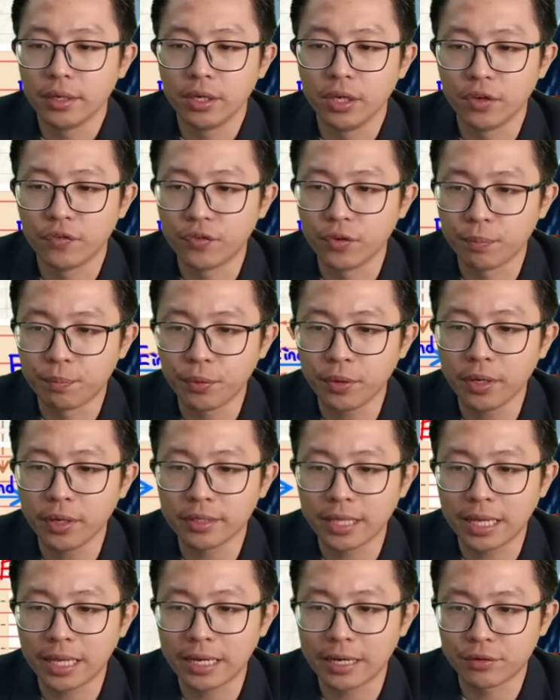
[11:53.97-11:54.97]
If you put a
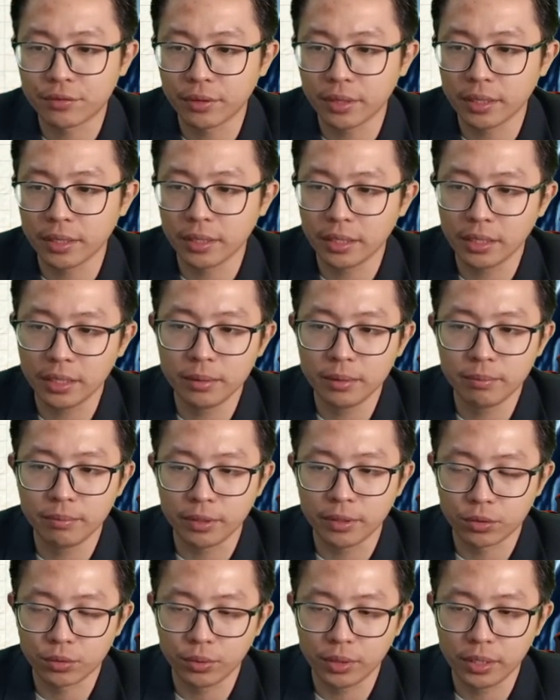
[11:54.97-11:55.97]
dielectric in
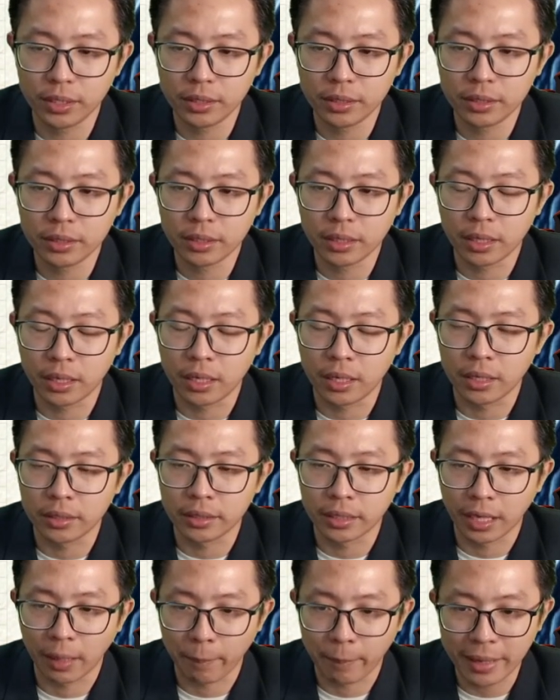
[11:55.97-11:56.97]
between
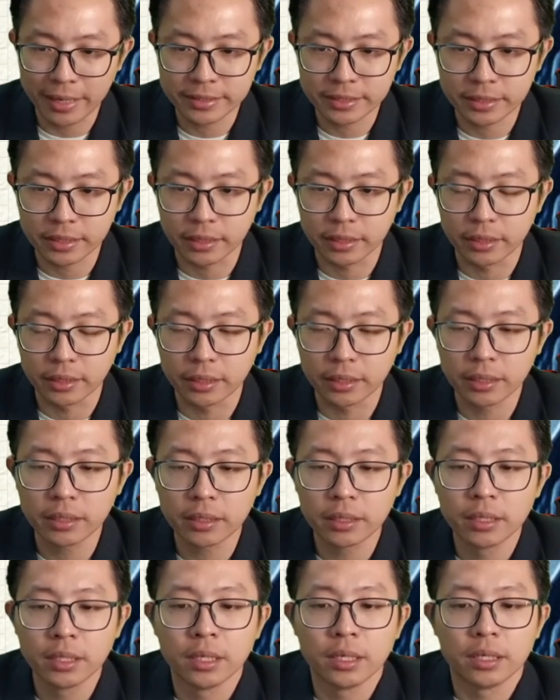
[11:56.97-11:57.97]
the
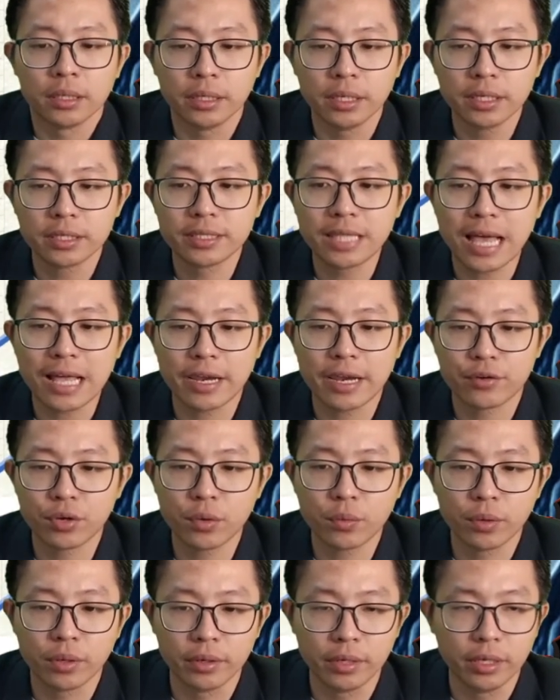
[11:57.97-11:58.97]
capacitor, this
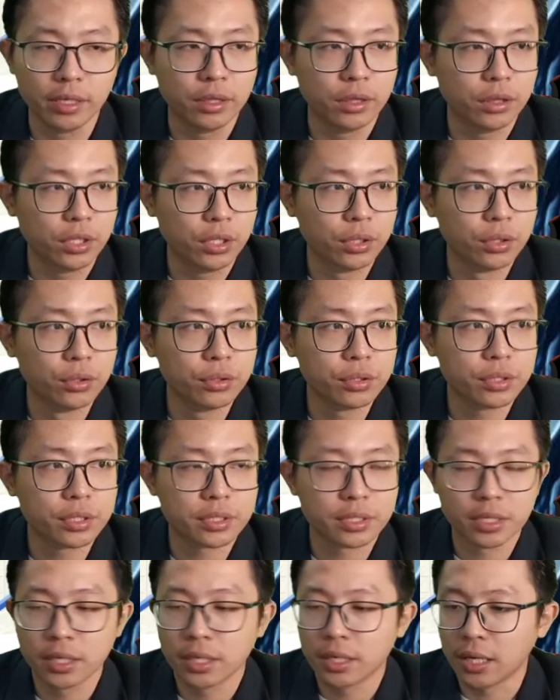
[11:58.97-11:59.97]
dielectric will
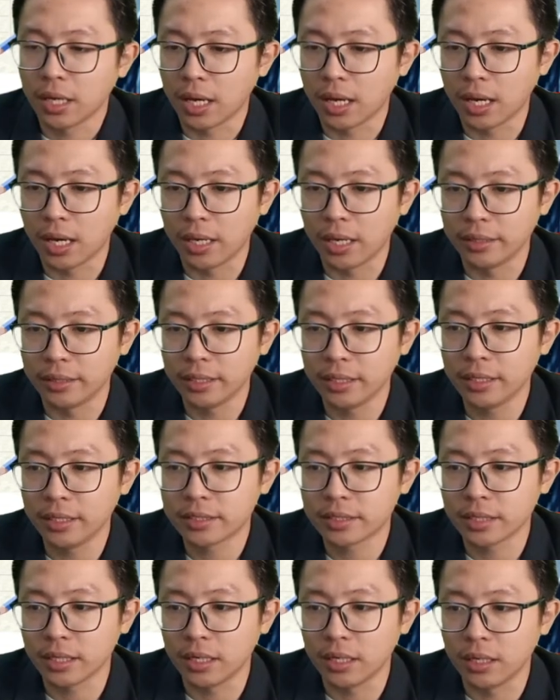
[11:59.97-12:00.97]
induce
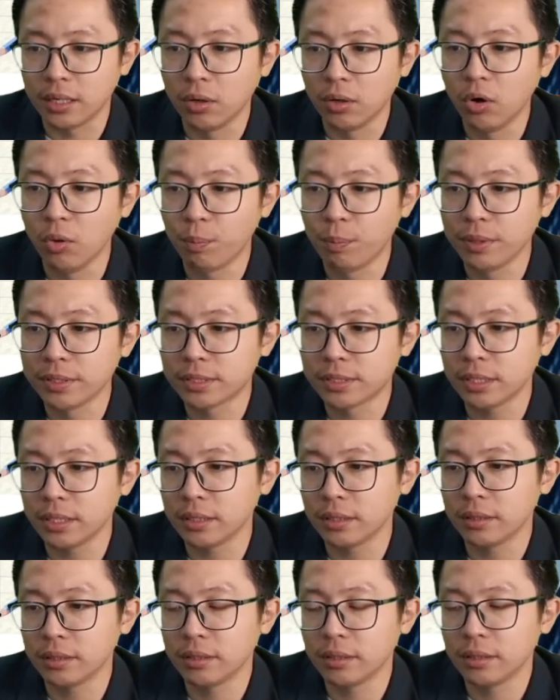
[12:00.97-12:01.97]
this
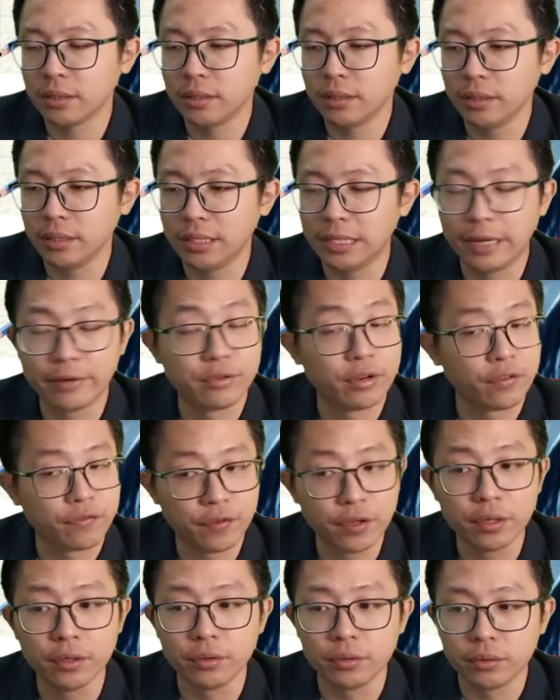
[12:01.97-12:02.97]
opposite electric
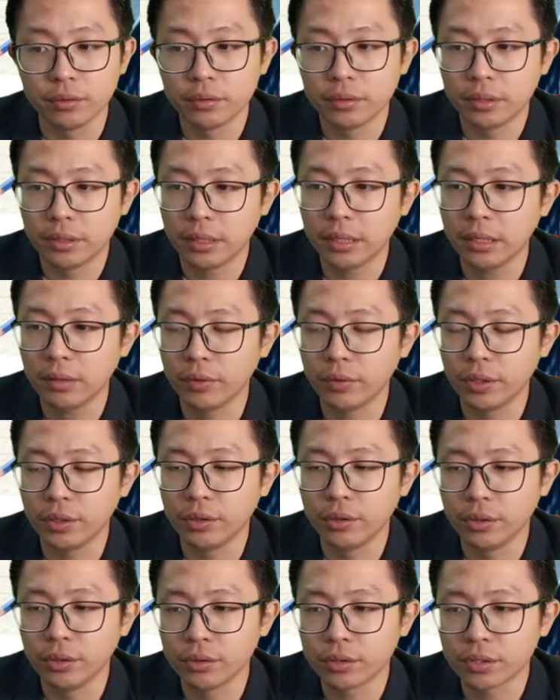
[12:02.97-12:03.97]
field. Yeah, we
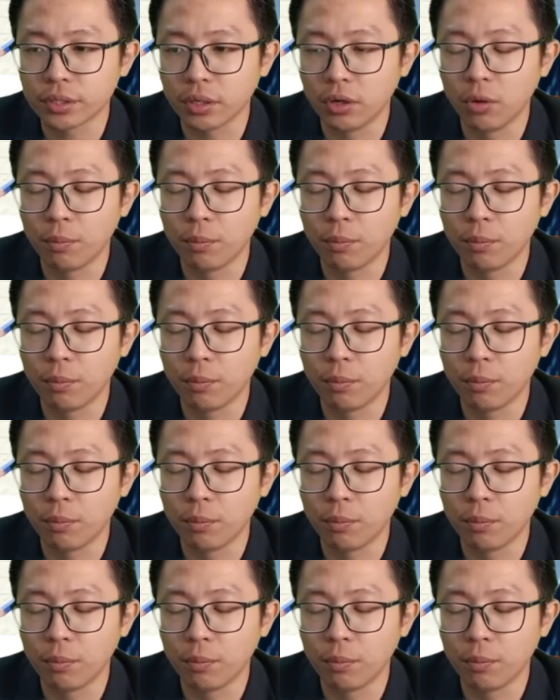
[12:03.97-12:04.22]
induce an